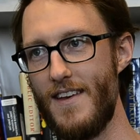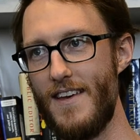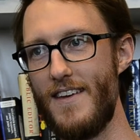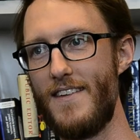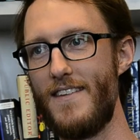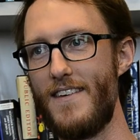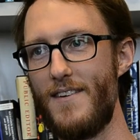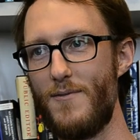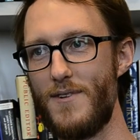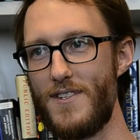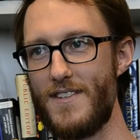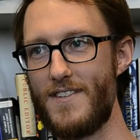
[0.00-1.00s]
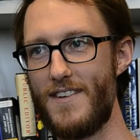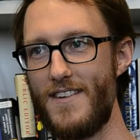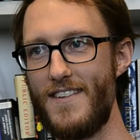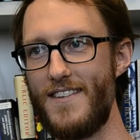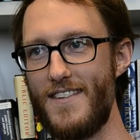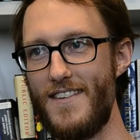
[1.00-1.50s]
and uh, we're just
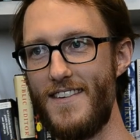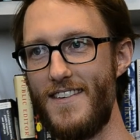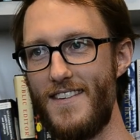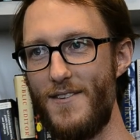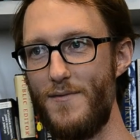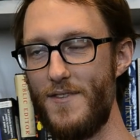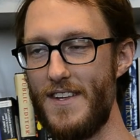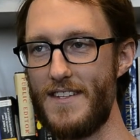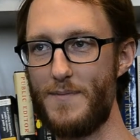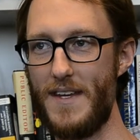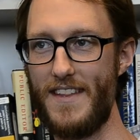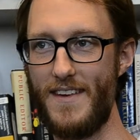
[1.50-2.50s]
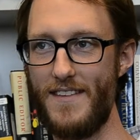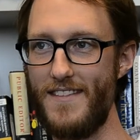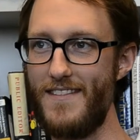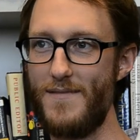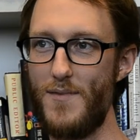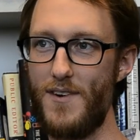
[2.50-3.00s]
starting to hopefully expand that
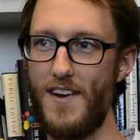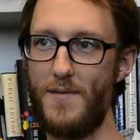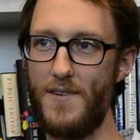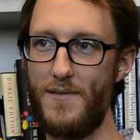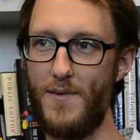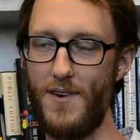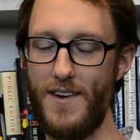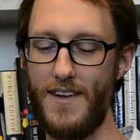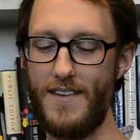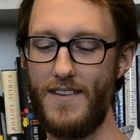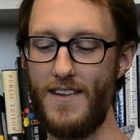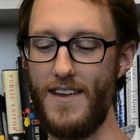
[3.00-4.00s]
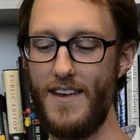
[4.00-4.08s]
program a little more and